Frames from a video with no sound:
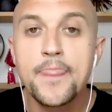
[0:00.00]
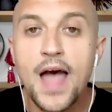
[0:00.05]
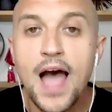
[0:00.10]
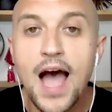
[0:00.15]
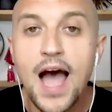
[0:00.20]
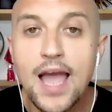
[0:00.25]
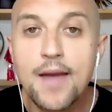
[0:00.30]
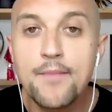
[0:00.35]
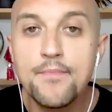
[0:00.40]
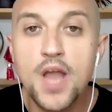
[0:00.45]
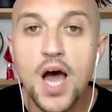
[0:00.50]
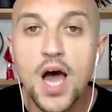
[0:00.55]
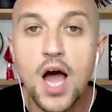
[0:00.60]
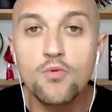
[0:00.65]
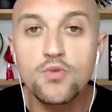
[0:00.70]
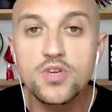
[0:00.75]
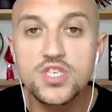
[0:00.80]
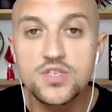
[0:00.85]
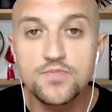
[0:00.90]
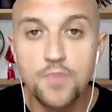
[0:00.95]
I am not
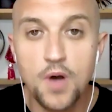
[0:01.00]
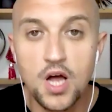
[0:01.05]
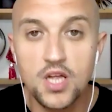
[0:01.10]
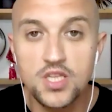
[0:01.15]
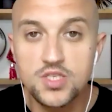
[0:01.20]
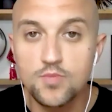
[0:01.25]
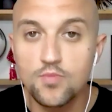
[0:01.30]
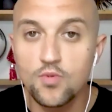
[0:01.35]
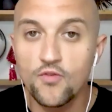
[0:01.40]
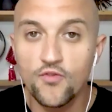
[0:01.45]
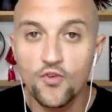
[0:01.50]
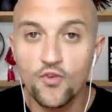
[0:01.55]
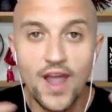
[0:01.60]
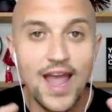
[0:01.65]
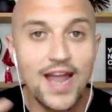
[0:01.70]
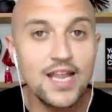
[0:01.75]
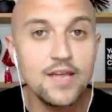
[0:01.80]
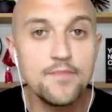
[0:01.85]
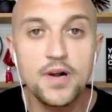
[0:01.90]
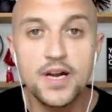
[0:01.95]
responsible for
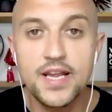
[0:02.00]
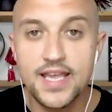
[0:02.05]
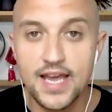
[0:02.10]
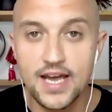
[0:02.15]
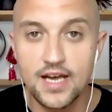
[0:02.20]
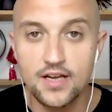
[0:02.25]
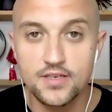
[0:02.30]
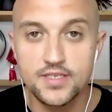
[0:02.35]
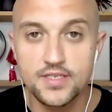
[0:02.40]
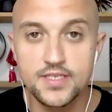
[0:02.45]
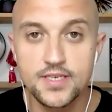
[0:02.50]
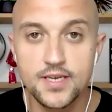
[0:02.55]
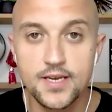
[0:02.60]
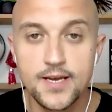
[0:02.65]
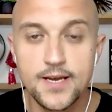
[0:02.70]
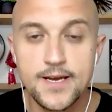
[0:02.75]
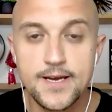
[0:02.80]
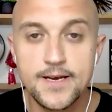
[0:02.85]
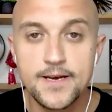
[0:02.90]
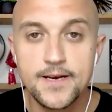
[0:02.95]
anybody else
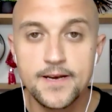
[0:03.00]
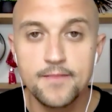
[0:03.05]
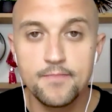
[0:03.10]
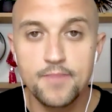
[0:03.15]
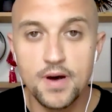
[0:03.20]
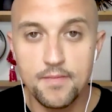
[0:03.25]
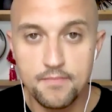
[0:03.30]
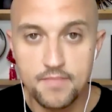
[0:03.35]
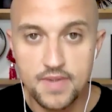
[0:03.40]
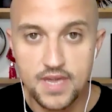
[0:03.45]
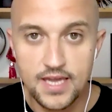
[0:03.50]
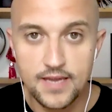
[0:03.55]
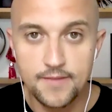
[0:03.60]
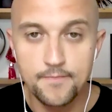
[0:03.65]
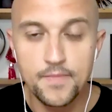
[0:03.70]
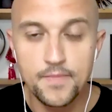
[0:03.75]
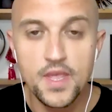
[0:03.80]
but me.